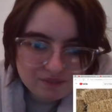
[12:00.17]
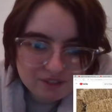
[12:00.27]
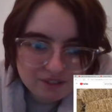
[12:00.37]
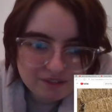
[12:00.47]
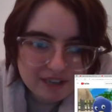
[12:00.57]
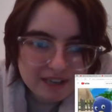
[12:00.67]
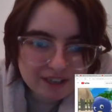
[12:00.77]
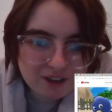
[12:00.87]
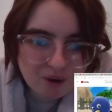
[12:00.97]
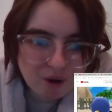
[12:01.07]
it out. Hey.
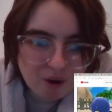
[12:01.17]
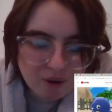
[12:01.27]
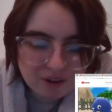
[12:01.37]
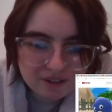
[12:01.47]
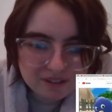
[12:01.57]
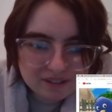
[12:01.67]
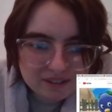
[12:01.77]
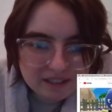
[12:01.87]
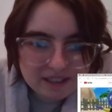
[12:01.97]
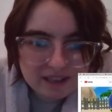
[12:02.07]
Radical.
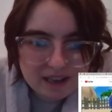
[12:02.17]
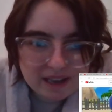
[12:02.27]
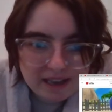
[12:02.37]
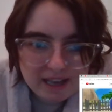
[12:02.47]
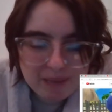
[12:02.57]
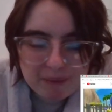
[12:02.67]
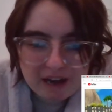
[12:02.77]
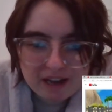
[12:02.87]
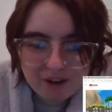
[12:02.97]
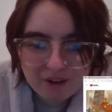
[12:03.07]

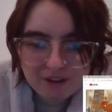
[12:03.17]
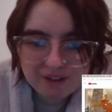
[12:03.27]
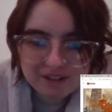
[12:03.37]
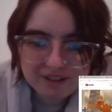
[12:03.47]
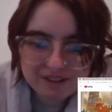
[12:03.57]
Hey, Pile.